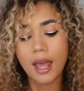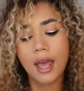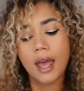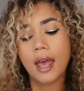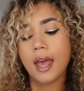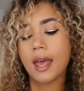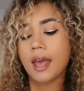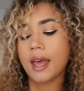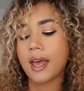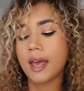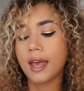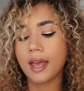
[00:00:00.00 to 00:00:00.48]

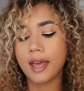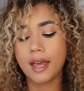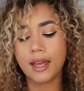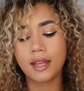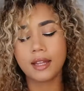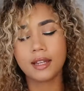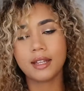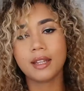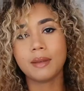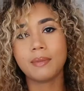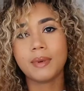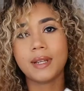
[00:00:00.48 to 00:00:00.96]

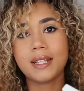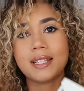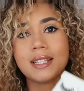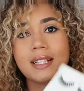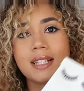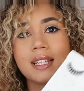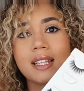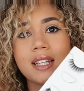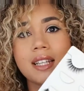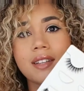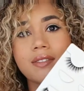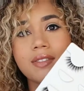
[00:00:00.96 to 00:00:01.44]
and they
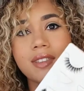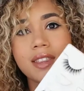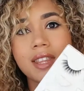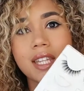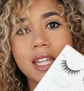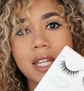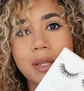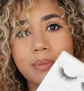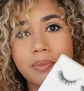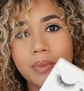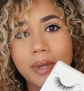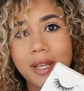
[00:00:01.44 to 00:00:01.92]
basically give
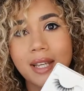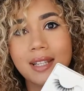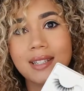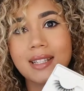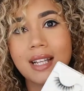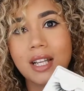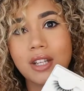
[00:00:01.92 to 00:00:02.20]
3 pairs.